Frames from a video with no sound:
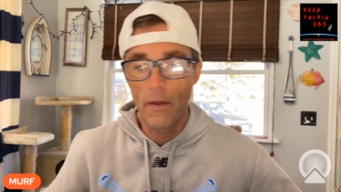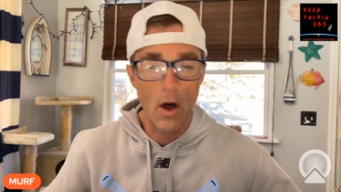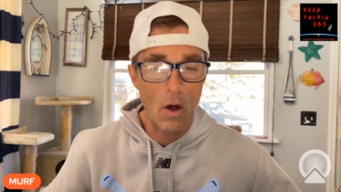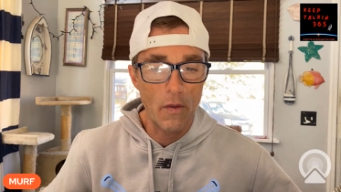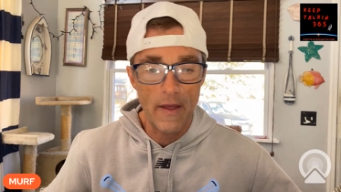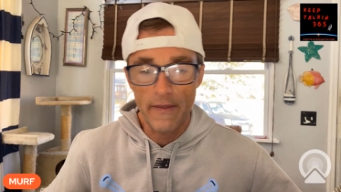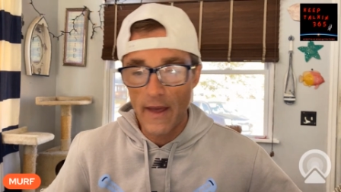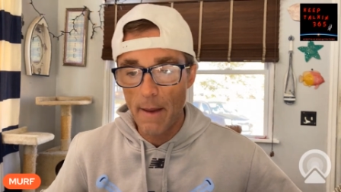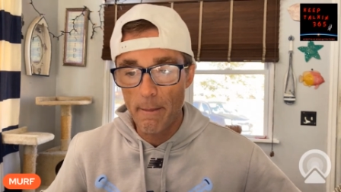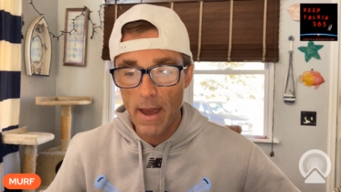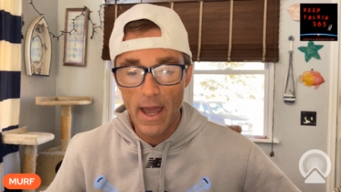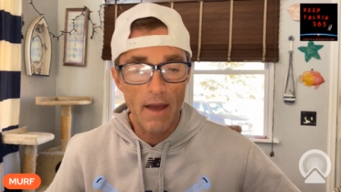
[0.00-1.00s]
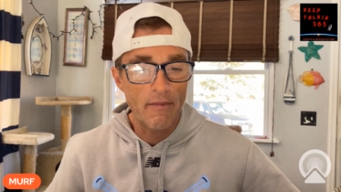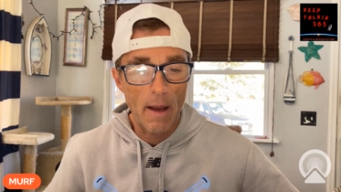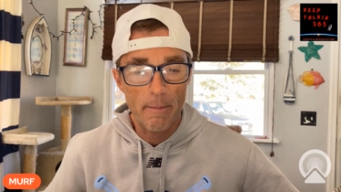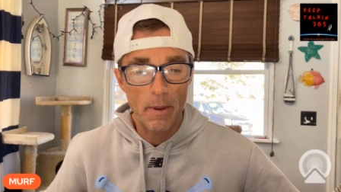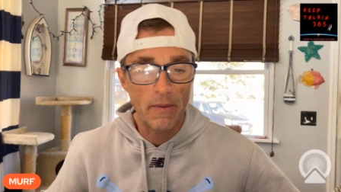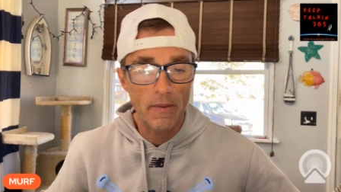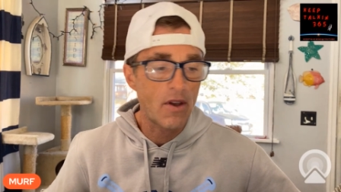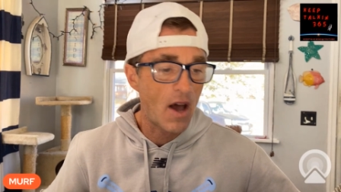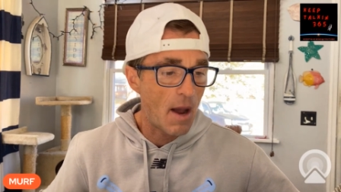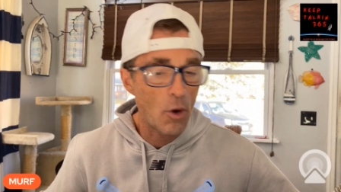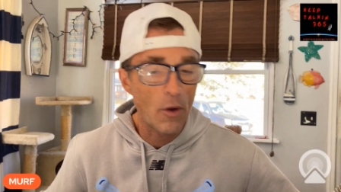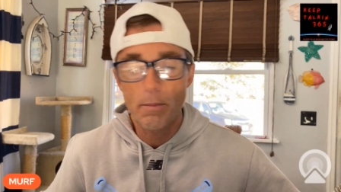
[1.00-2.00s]
know that that may have not been the
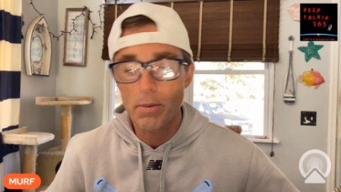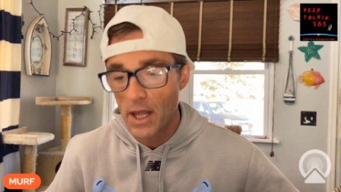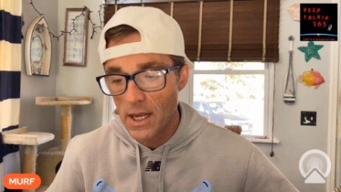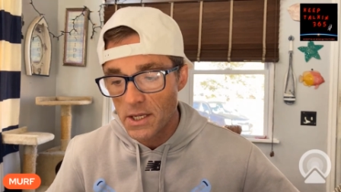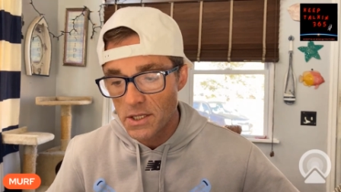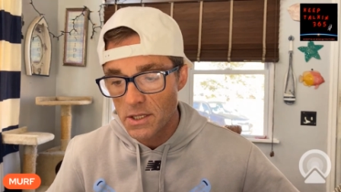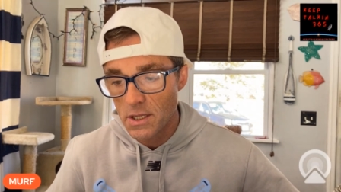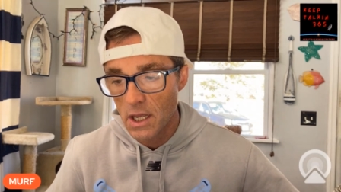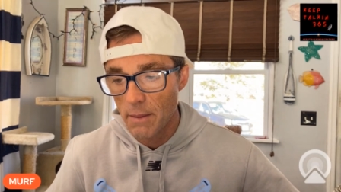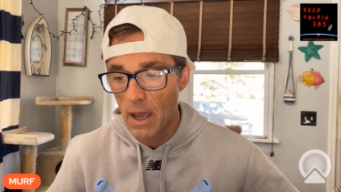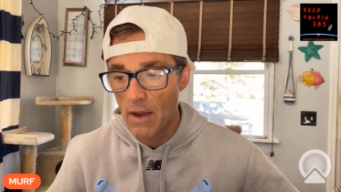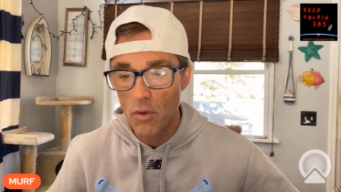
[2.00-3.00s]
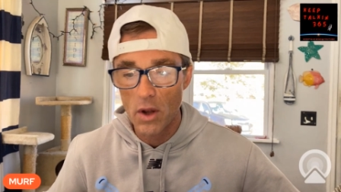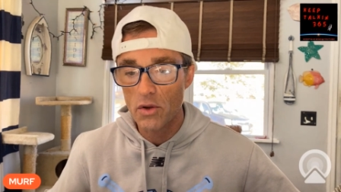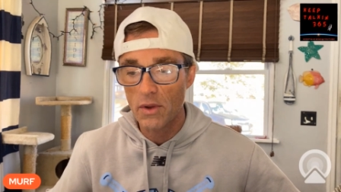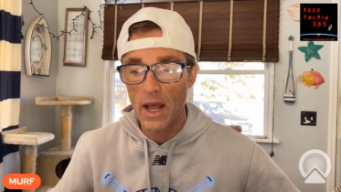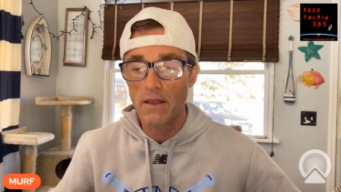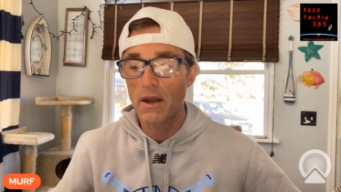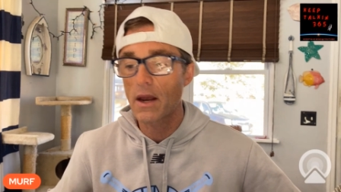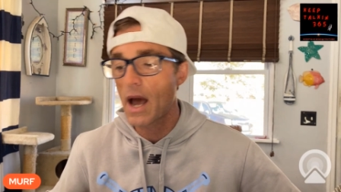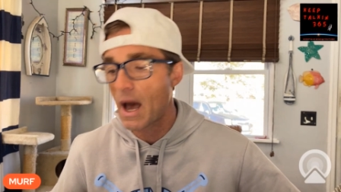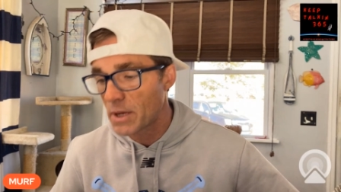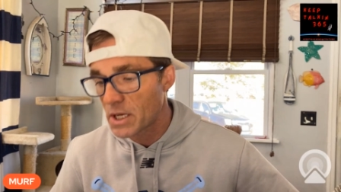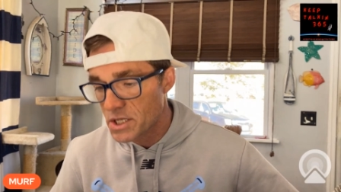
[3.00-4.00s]
time or the place. He may have wanted to go down to the
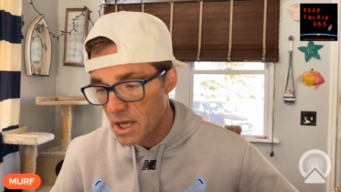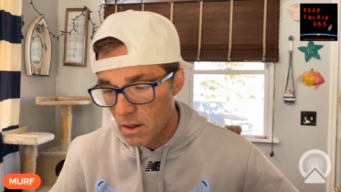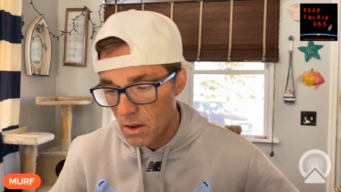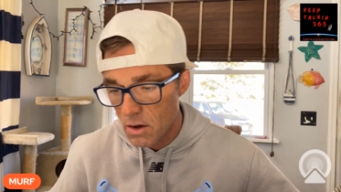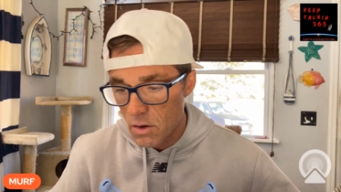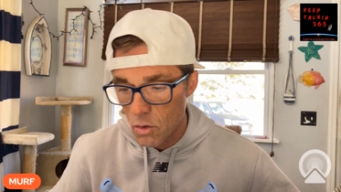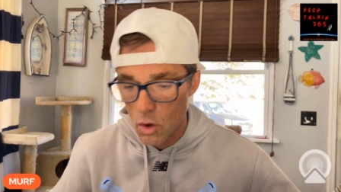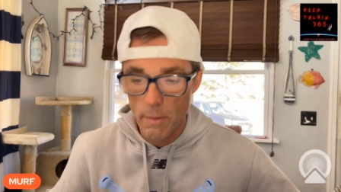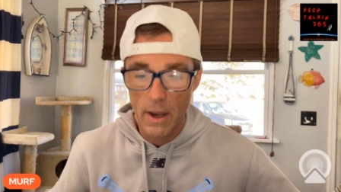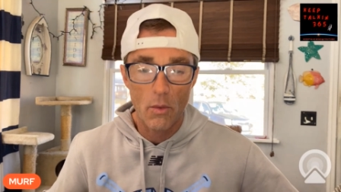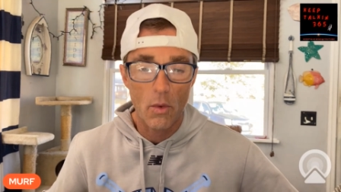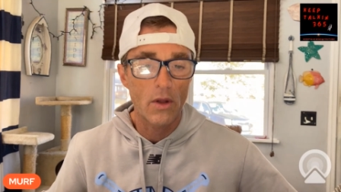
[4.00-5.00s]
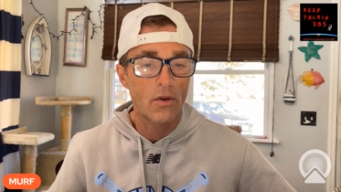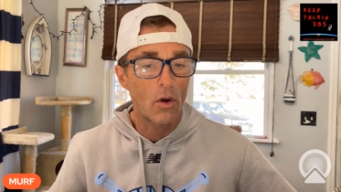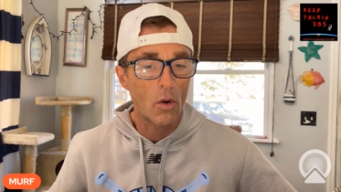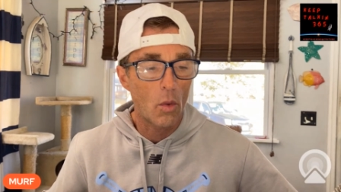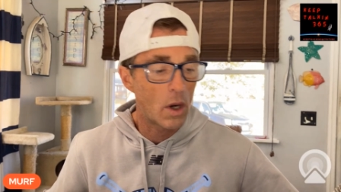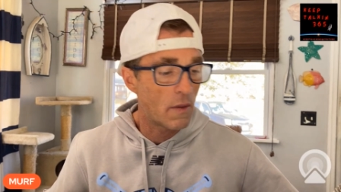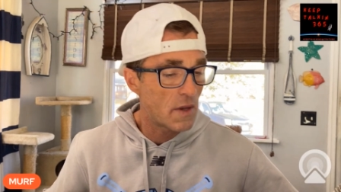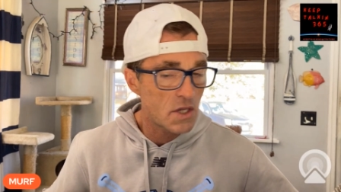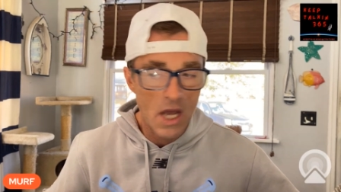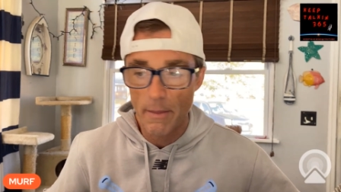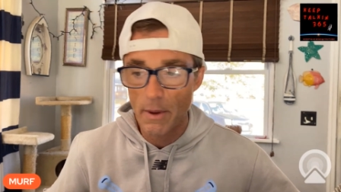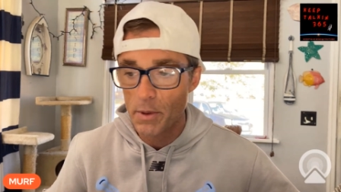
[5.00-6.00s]
Comedy Cellar, or he may want to go to one of these
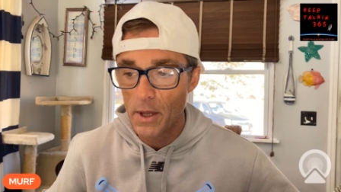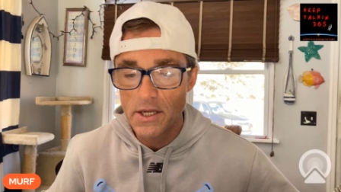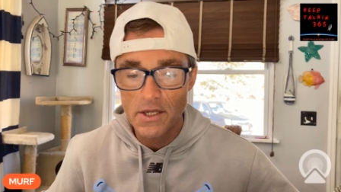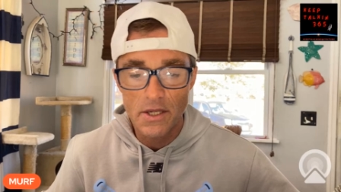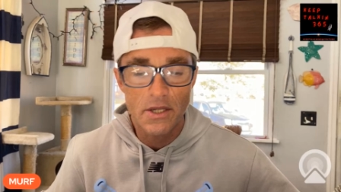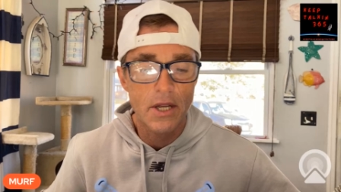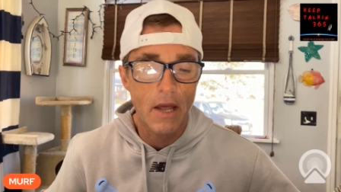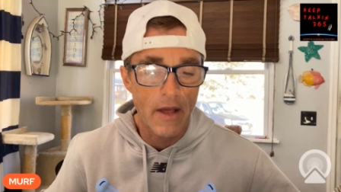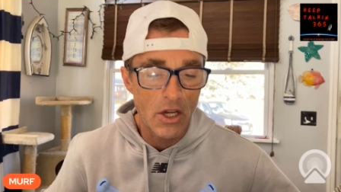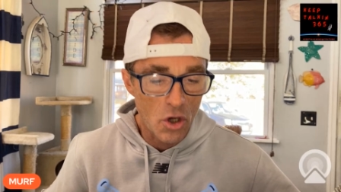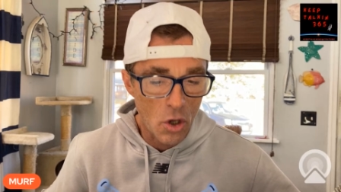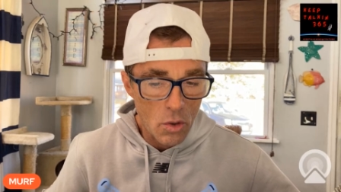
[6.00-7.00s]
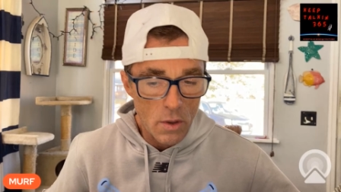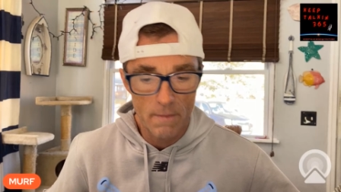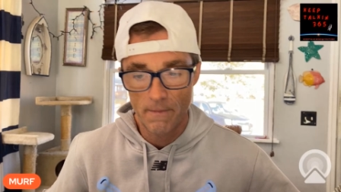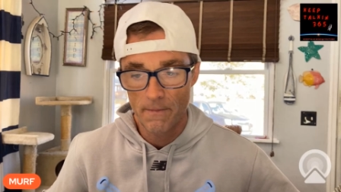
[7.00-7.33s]
comedy places and say that joke.